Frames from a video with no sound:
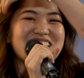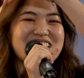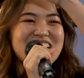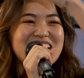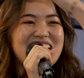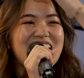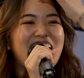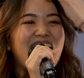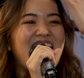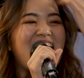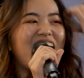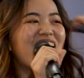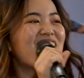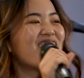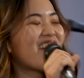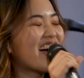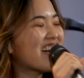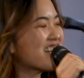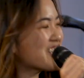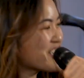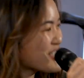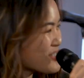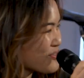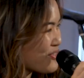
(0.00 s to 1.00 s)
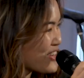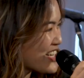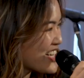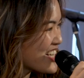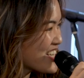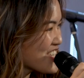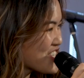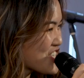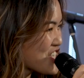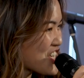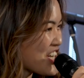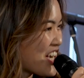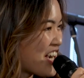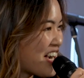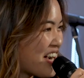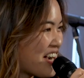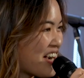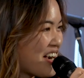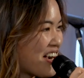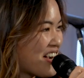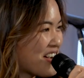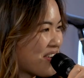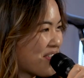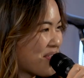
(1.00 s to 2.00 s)
year. I just finished
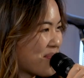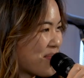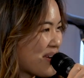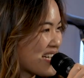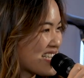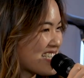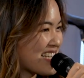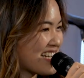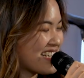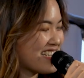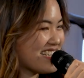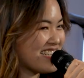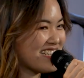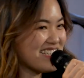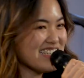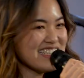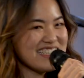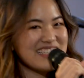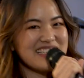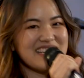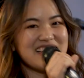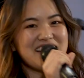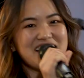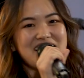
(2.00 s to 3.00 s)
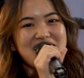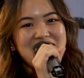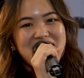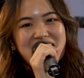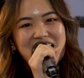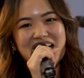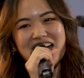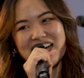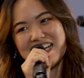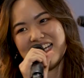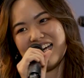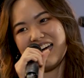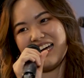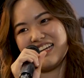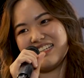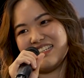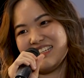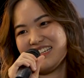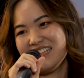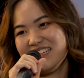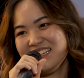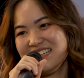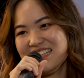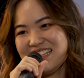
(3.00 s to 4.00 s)
my studies. I
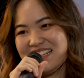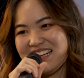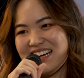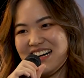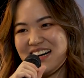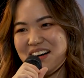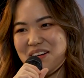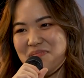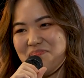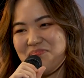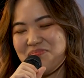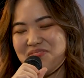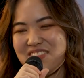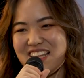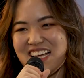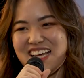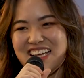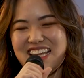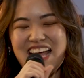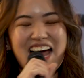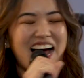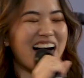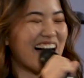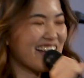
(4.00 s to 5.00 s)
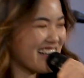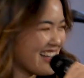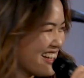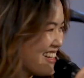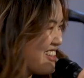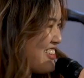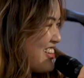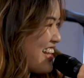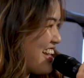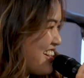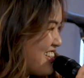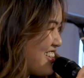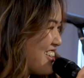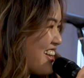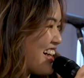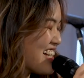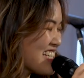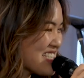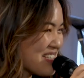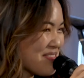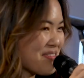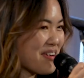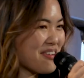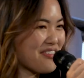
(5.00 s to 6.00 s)
did thank you.
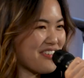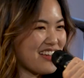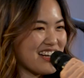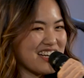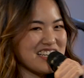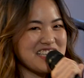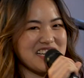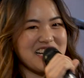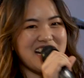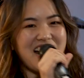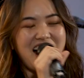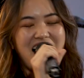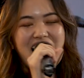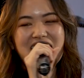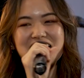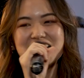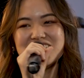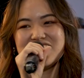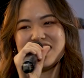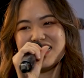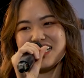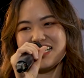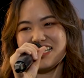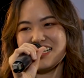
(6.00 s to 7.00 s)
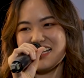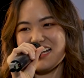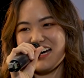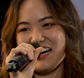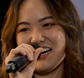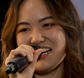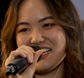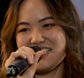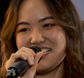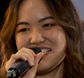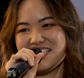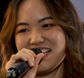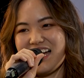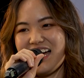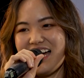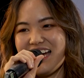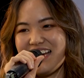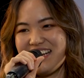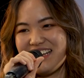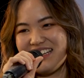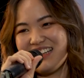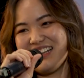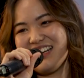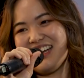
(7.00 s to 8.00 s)
I just did
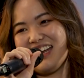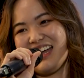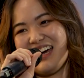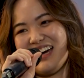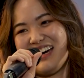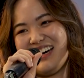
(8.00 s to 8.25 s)
design.